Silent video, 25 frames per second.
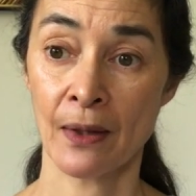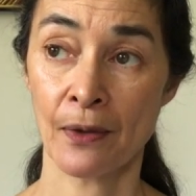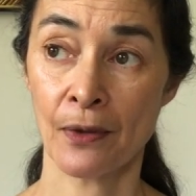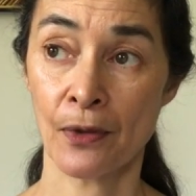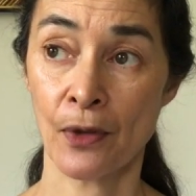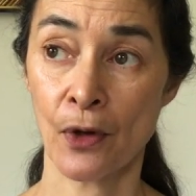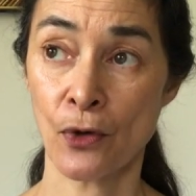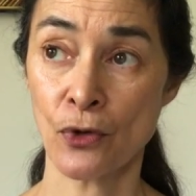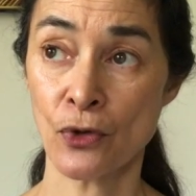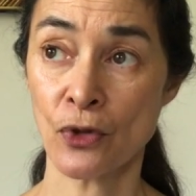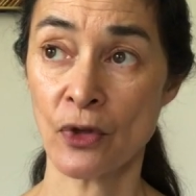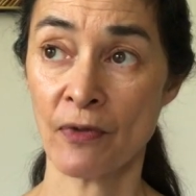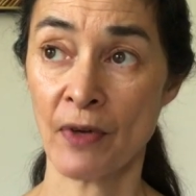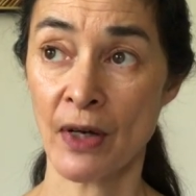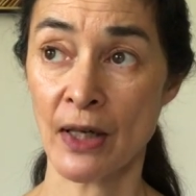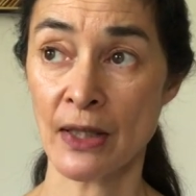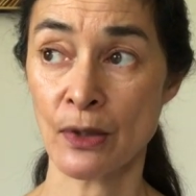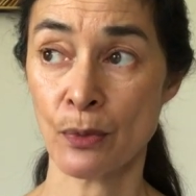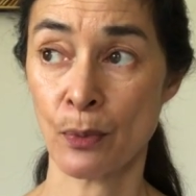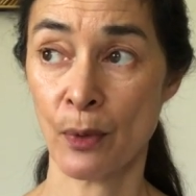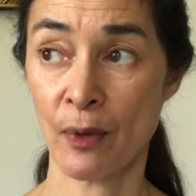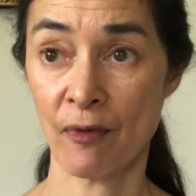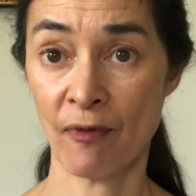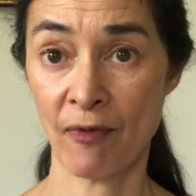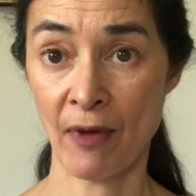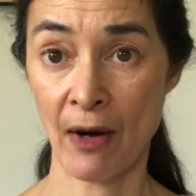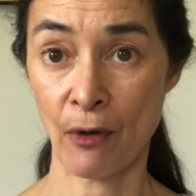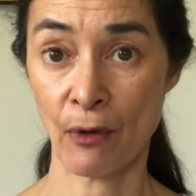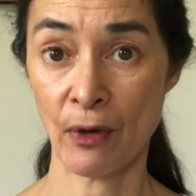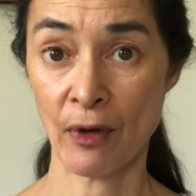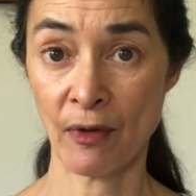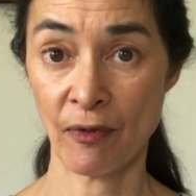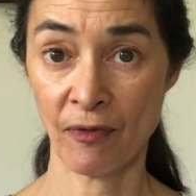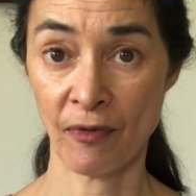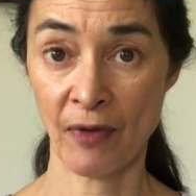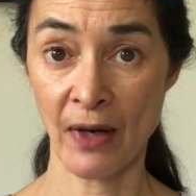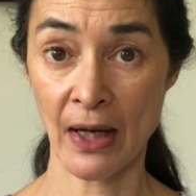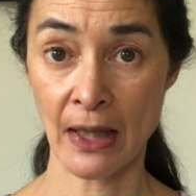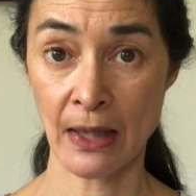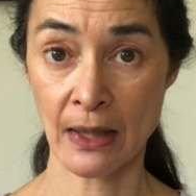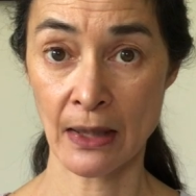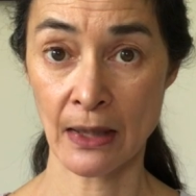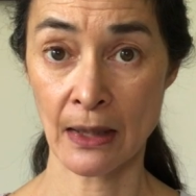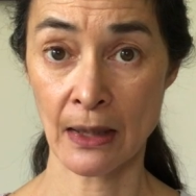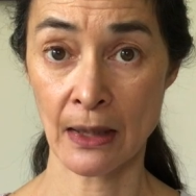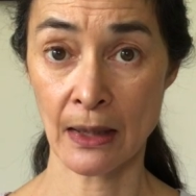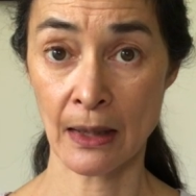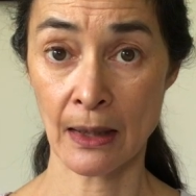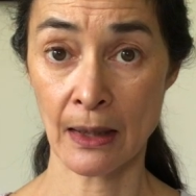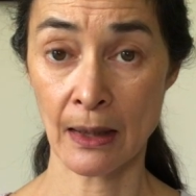Those of us with very
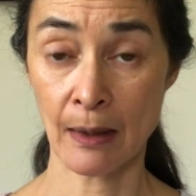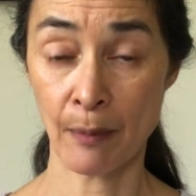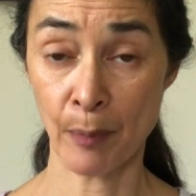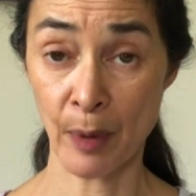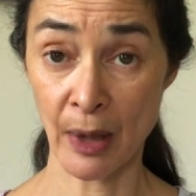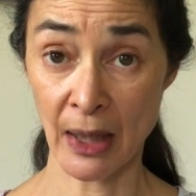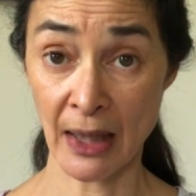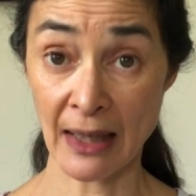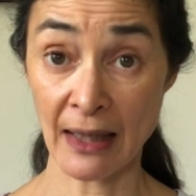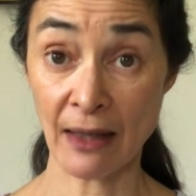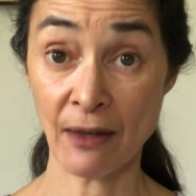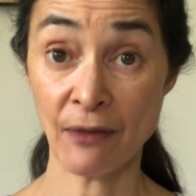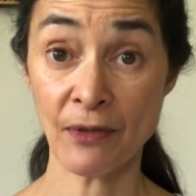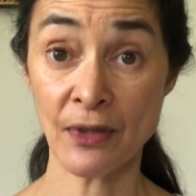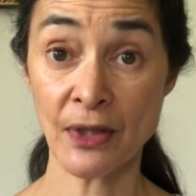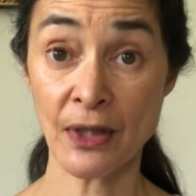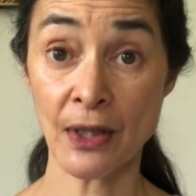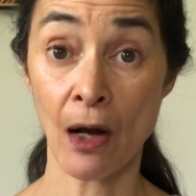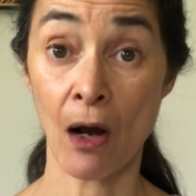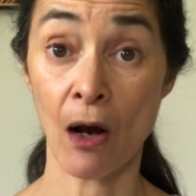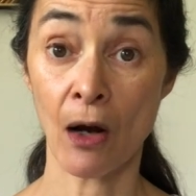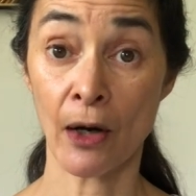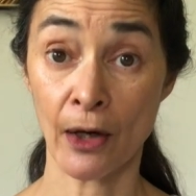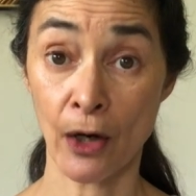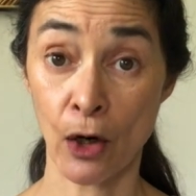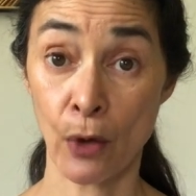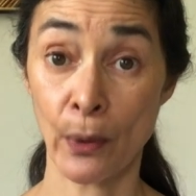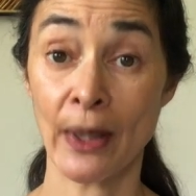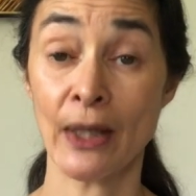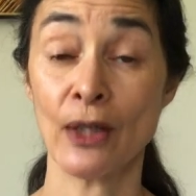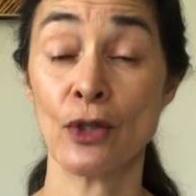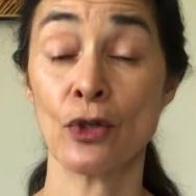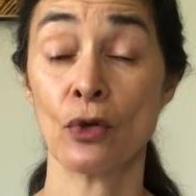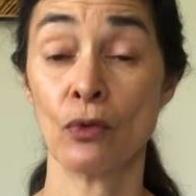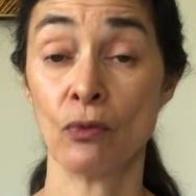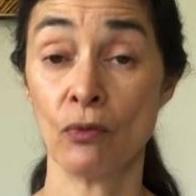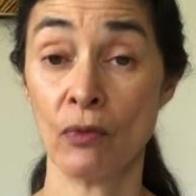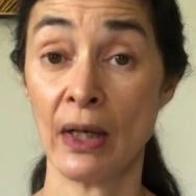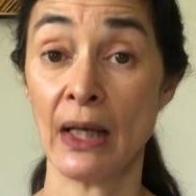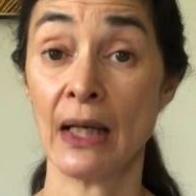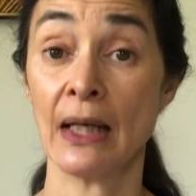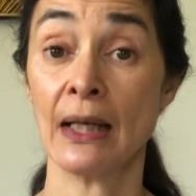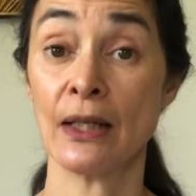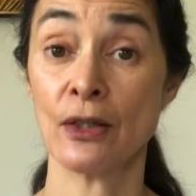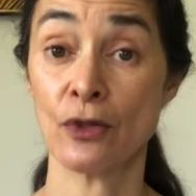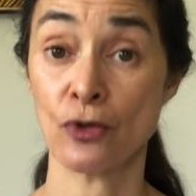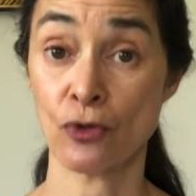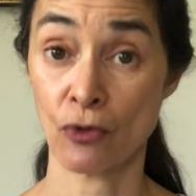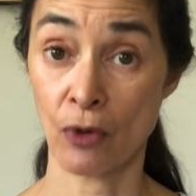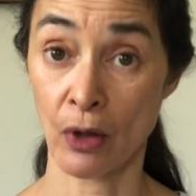fixed beliefs are going to really
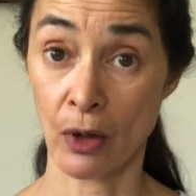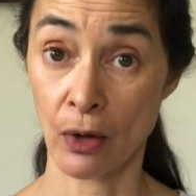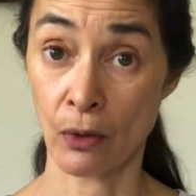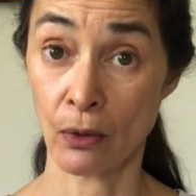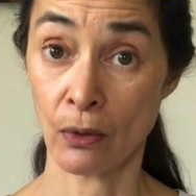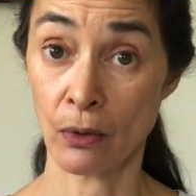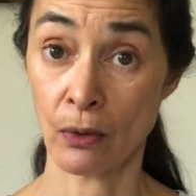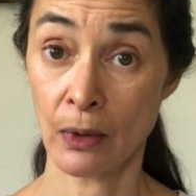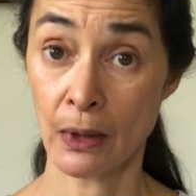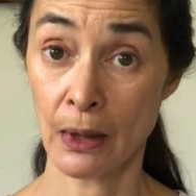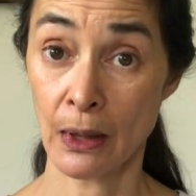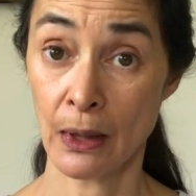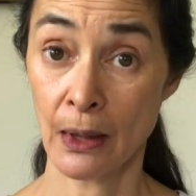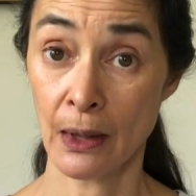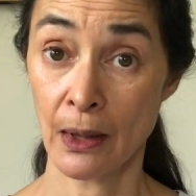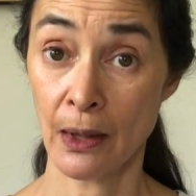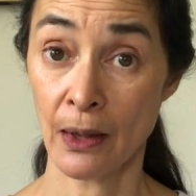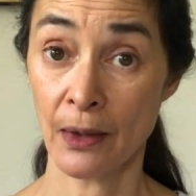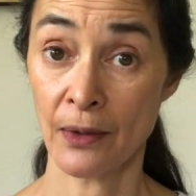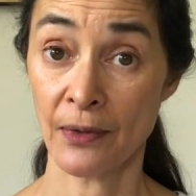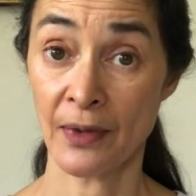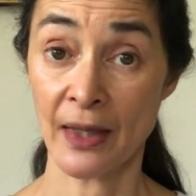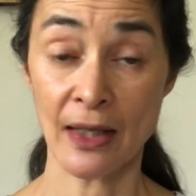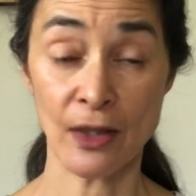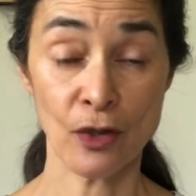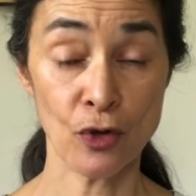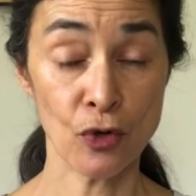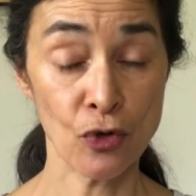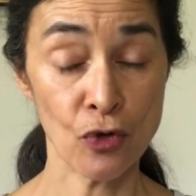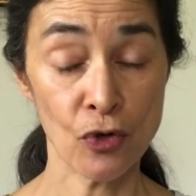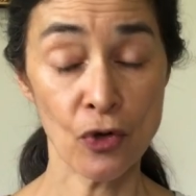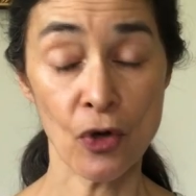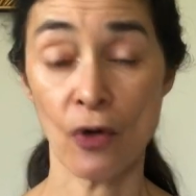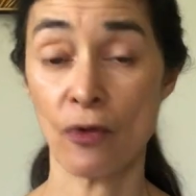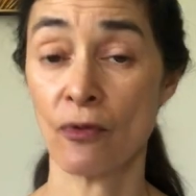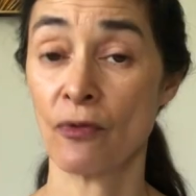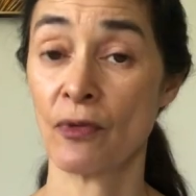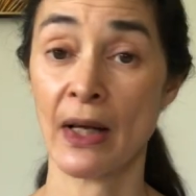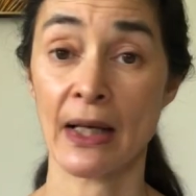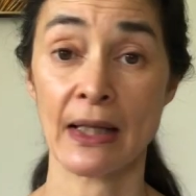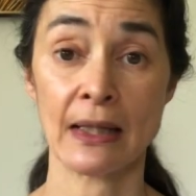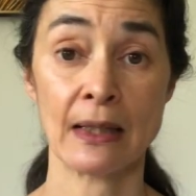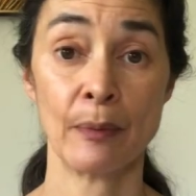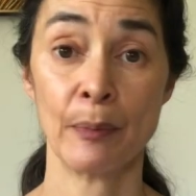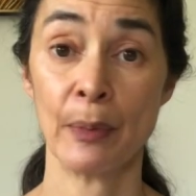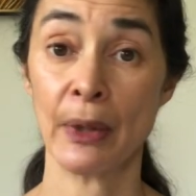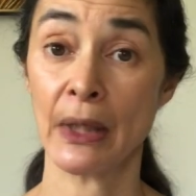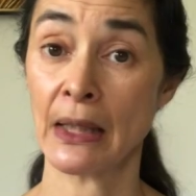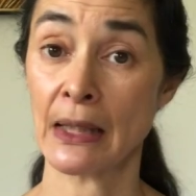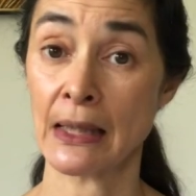struggle. There's no
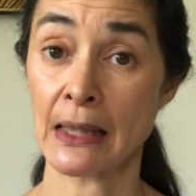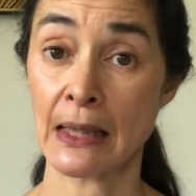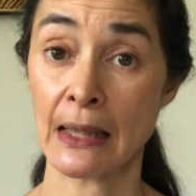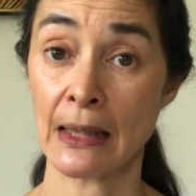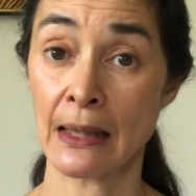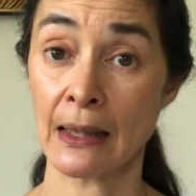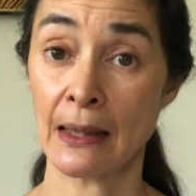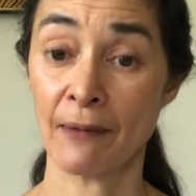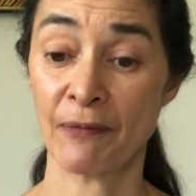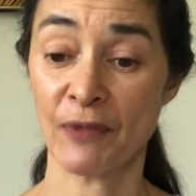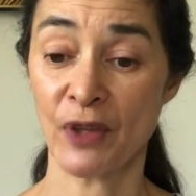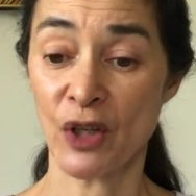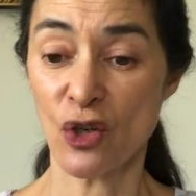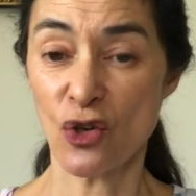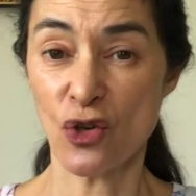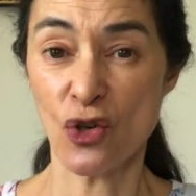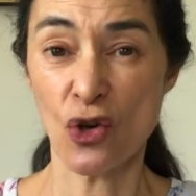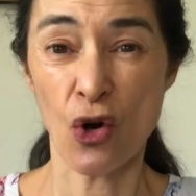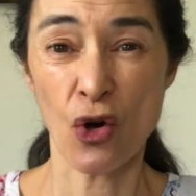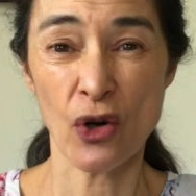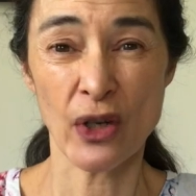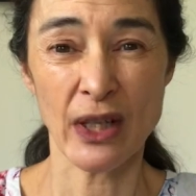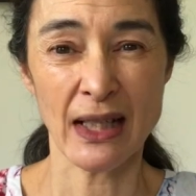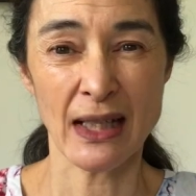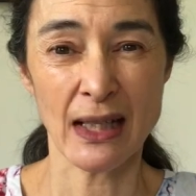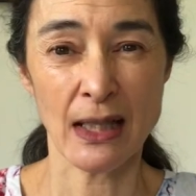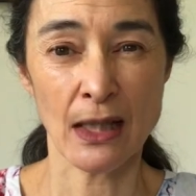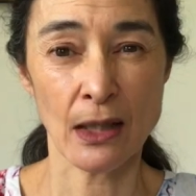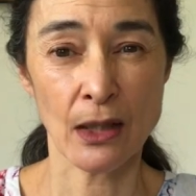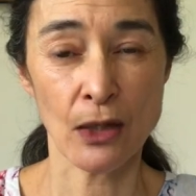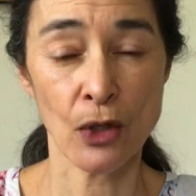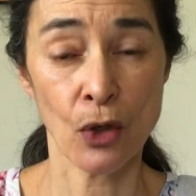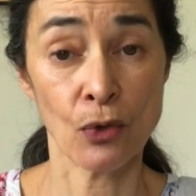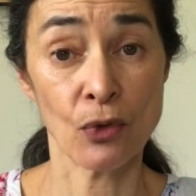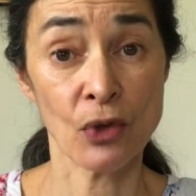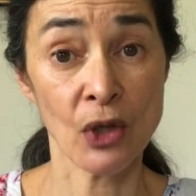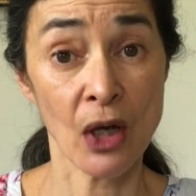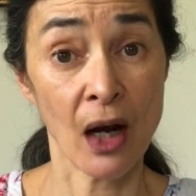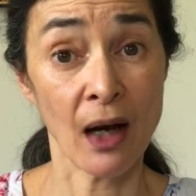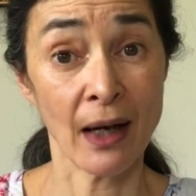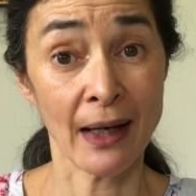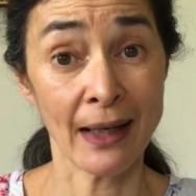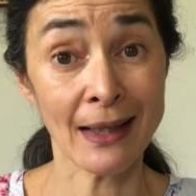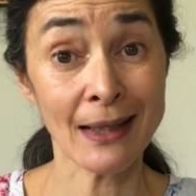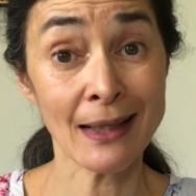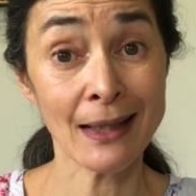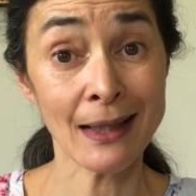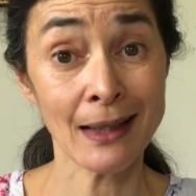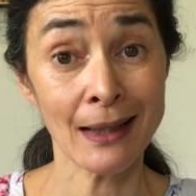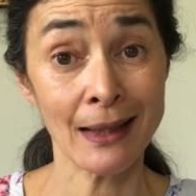flexibility. The knot is so
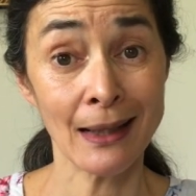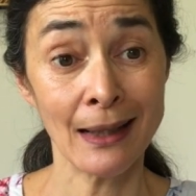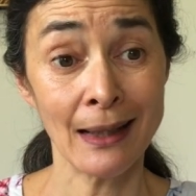tight.